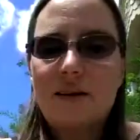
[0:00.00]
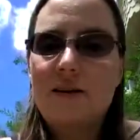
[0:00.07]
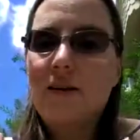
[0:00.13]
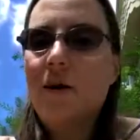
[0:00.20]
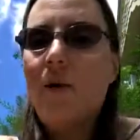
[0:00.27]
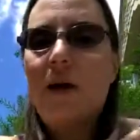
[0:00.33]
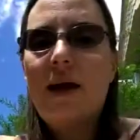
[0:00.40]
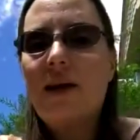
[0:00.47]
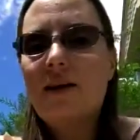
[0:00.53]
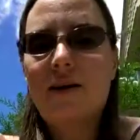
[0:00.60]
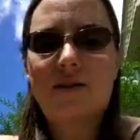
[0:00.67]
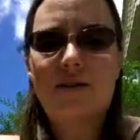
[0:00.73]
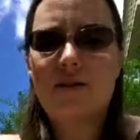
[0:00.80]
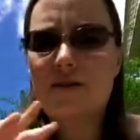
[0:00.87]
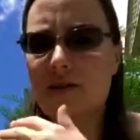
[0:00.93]
hit
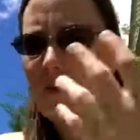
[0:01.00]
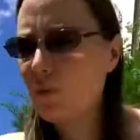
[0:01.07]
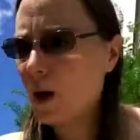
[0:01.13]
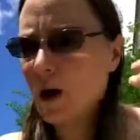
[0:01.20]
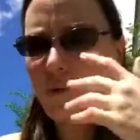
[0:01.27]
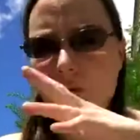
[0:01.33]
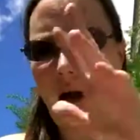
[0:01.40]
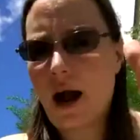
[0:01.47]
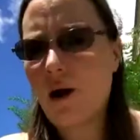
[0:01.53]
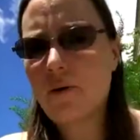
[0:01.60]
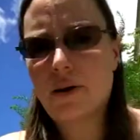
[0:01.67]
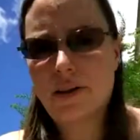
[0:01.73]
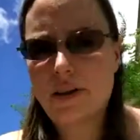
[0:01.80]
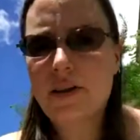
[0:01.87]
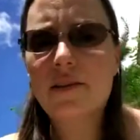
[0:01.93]
us while we're out
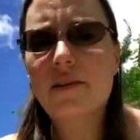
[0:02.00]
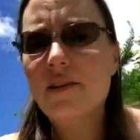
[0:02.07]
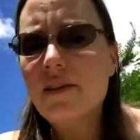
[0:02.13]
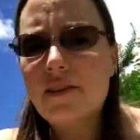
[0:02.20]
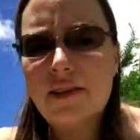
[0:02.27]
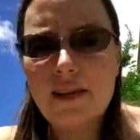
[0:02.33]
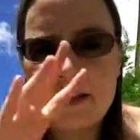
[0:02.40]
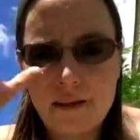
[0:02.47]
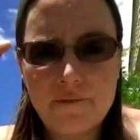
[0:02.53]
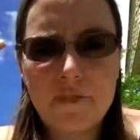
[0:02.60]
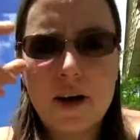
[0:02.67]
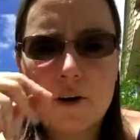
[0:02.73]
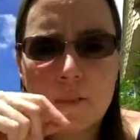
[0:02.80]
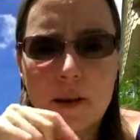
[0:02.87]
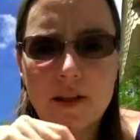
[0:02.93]
in the
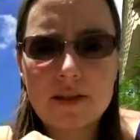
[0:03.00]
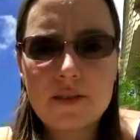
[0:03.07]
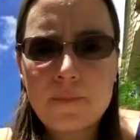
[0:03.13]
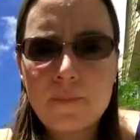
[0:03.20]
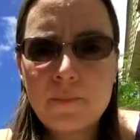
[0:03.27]
environment.